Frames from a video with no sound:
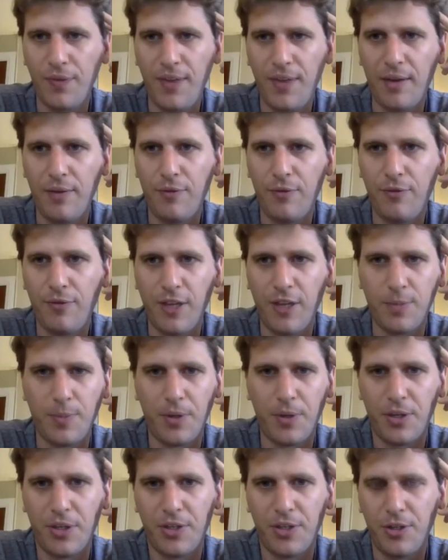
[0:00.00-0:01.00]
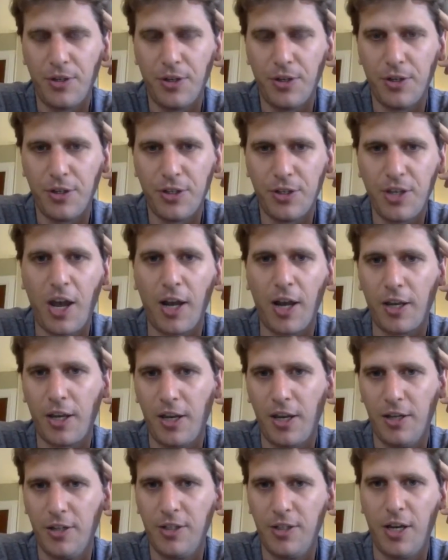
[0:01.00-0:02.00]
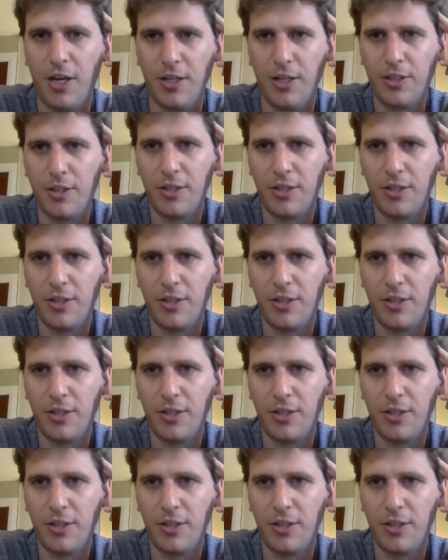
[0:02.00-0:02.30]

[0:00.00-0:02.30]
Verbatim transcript: then Facebook is still going to suck, and it does.